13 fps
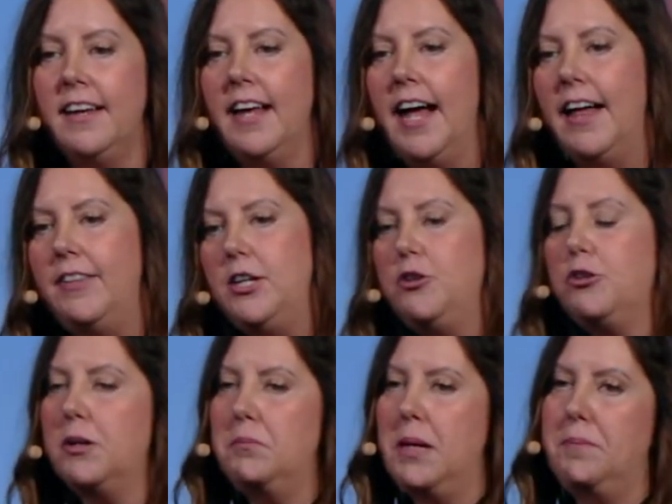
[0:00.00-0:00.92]
and then you
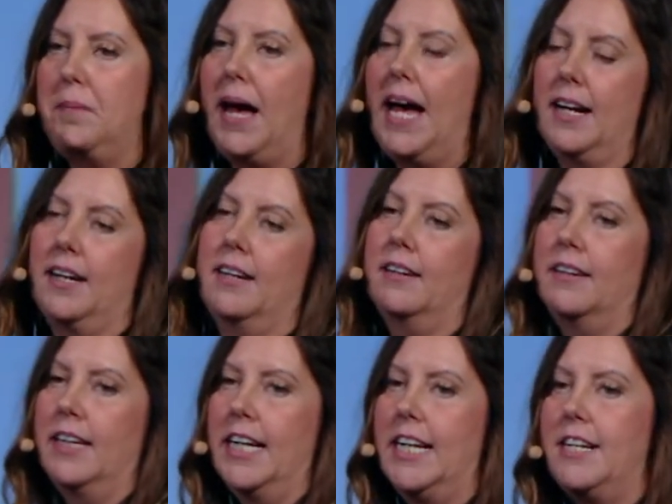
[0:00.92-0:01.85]
can meet back
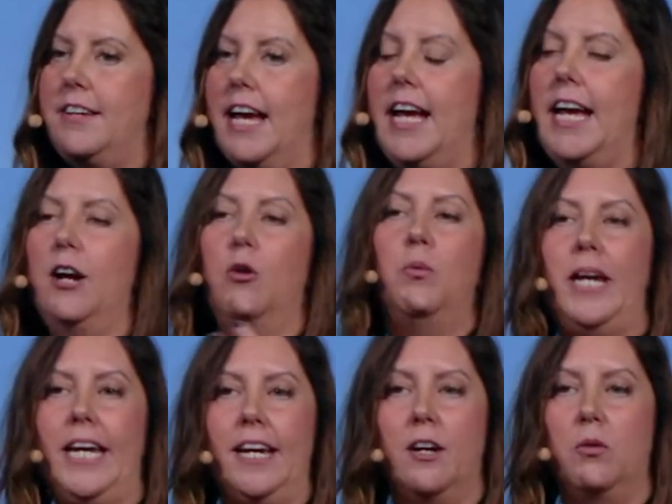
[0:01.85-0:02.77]
in a day, a
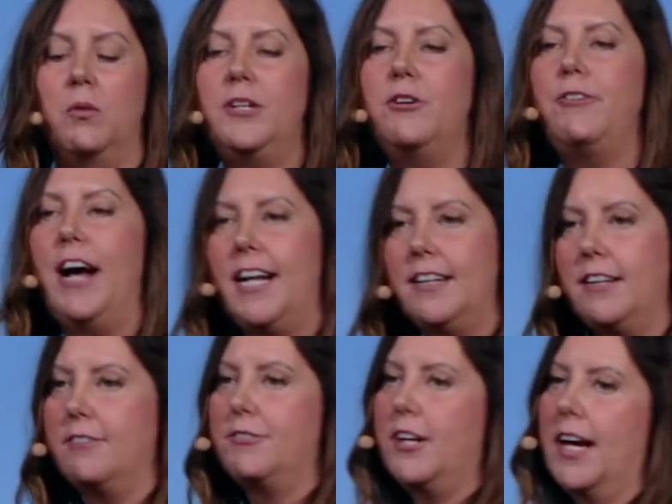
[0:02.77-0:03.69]
week, when you've had
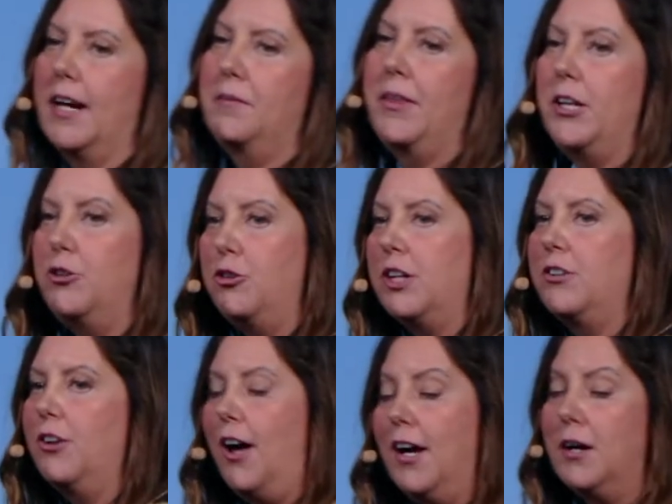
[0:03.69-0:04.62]
enough time, and then you can
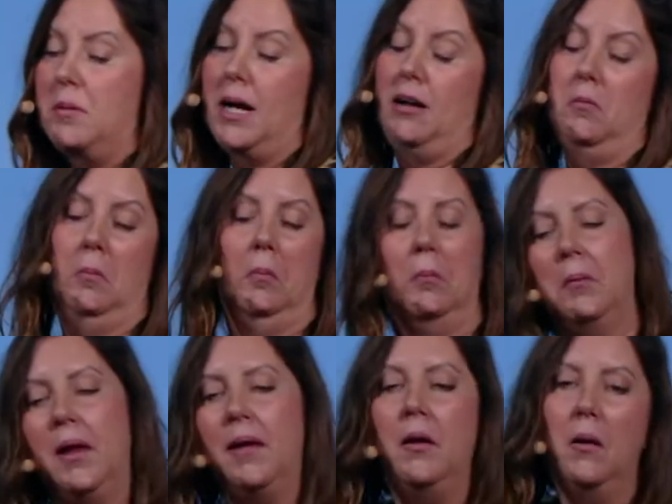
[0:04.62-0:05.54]
talk about,
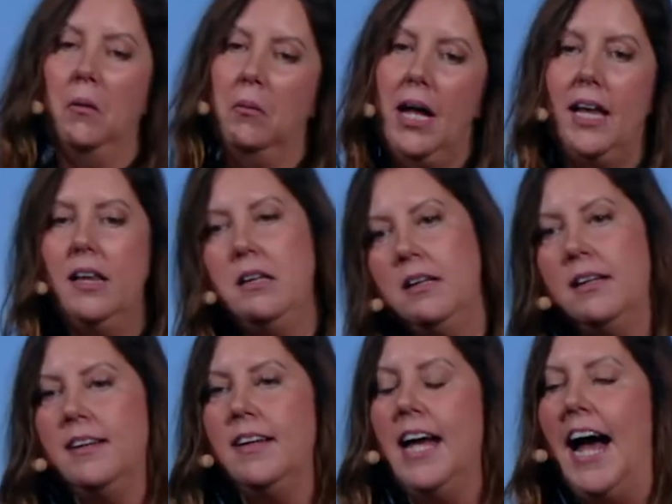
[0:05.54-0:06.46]
well,
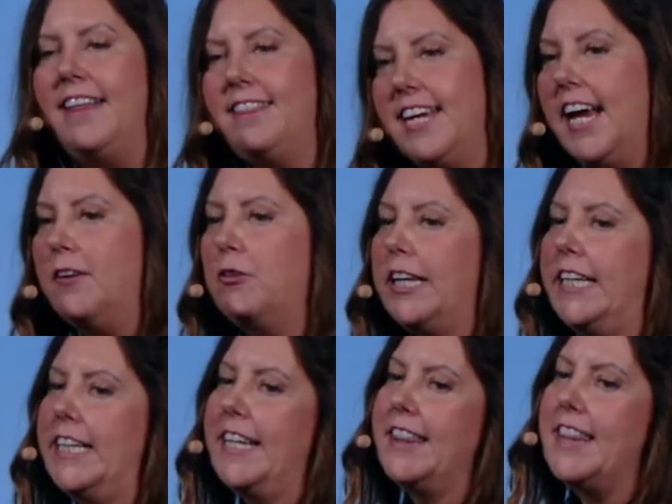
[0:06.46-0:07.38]
I think I really
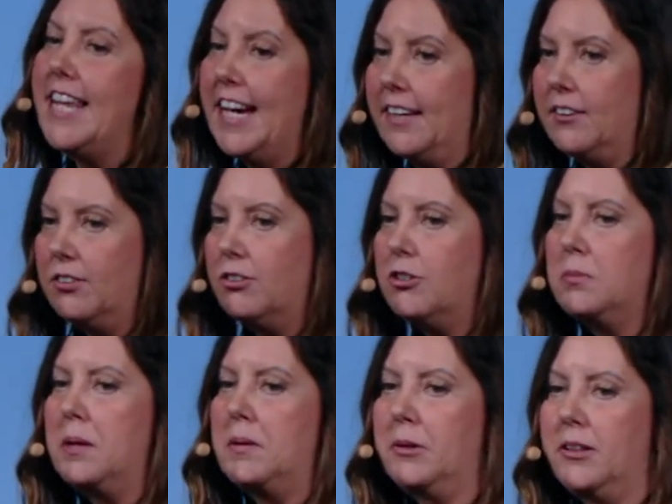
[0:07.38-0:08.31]
need this to
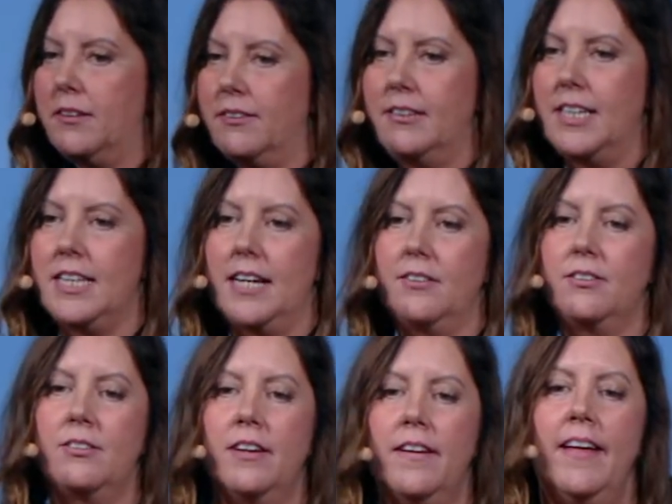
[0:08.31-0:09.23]
be able to see
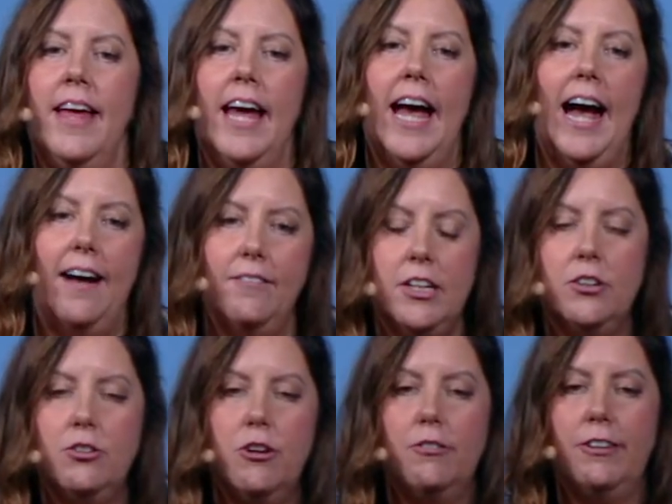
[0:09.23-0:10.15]
this. Having
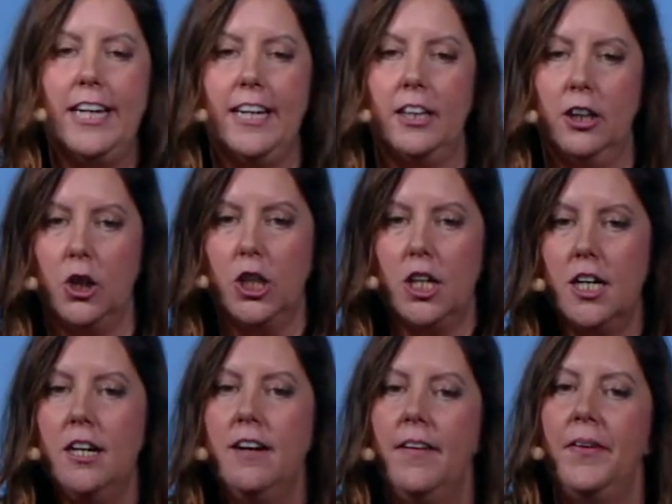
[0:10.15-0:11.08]
Snowflake and
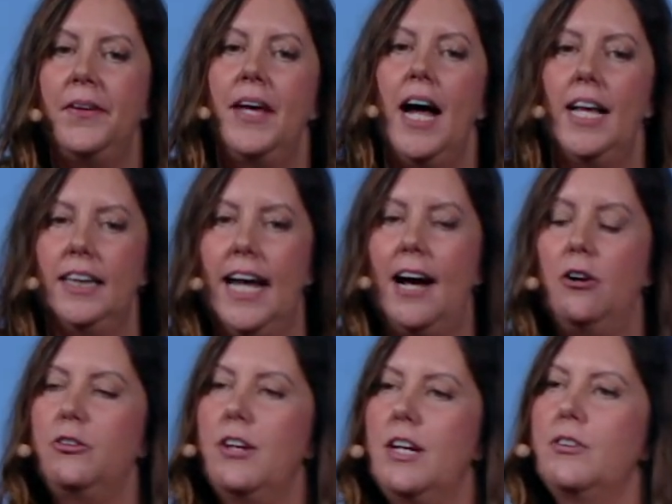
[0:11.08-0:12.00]
Looker
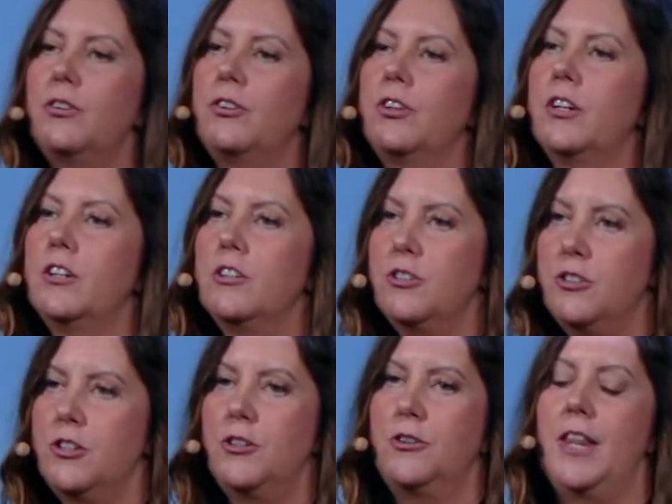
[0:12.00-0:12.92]
allows us
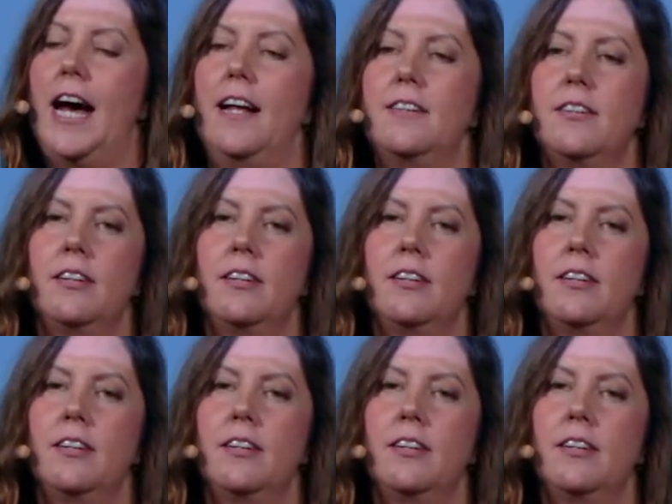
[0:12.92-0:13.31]
to do that.